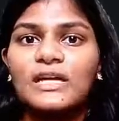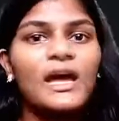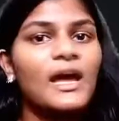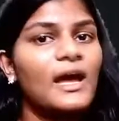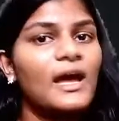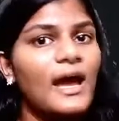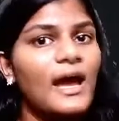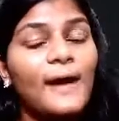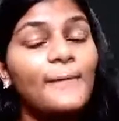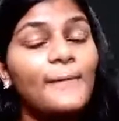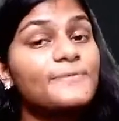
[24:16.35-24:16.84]

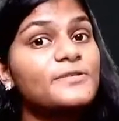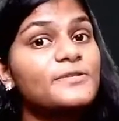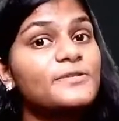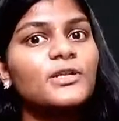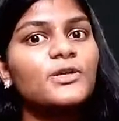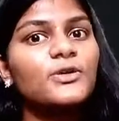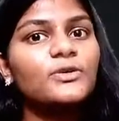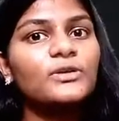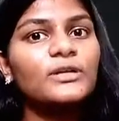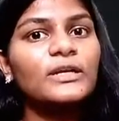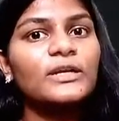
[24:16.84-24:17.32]

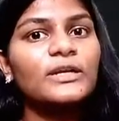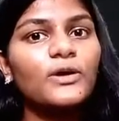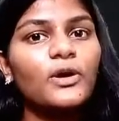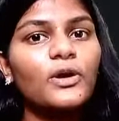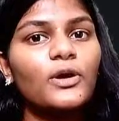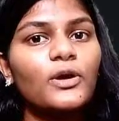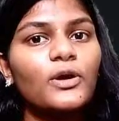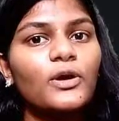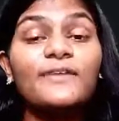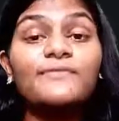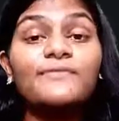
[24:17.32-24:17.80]
Absolutely not.
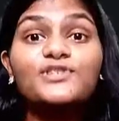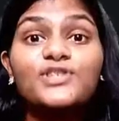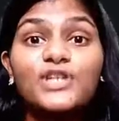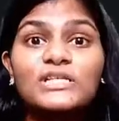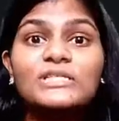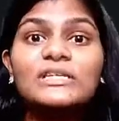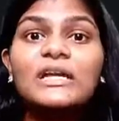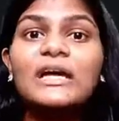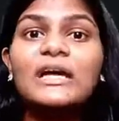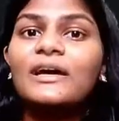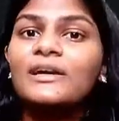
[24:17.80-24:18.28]
I've just
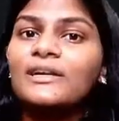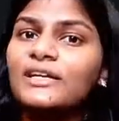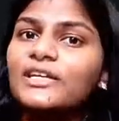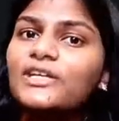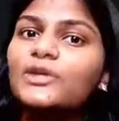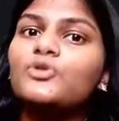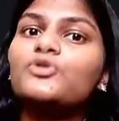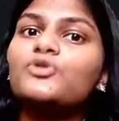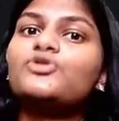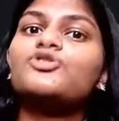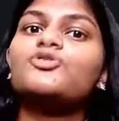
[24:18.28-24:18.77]

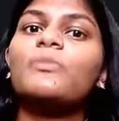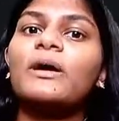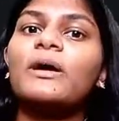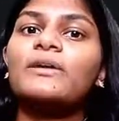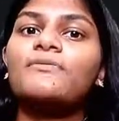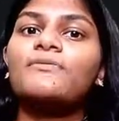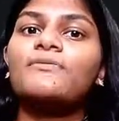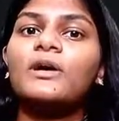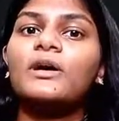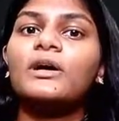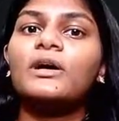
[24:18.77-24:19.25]
reduced my
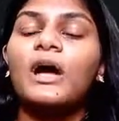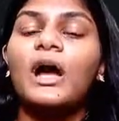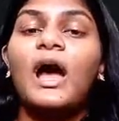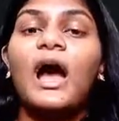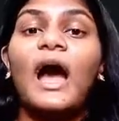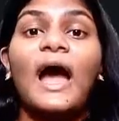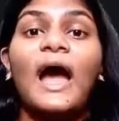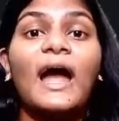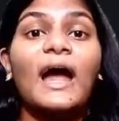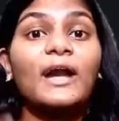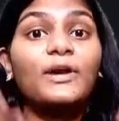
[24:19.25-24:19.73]
work. I
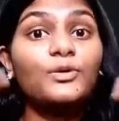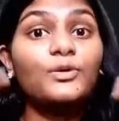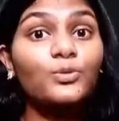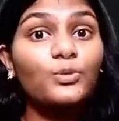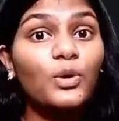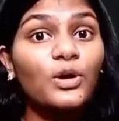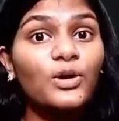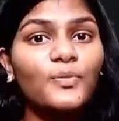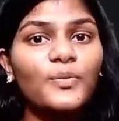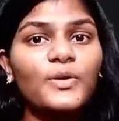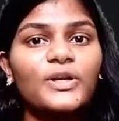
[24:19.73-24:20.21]
had to work
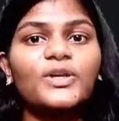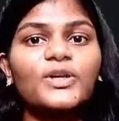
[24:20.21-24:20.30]
with 2